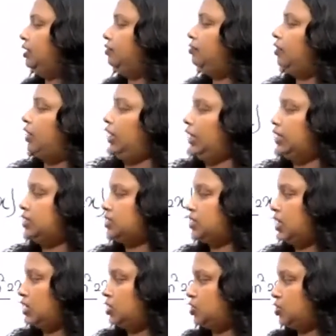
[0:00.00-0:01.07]
when x
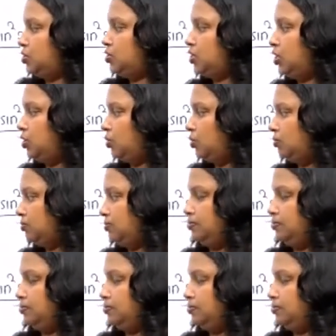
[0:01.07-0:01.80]
tends to 0.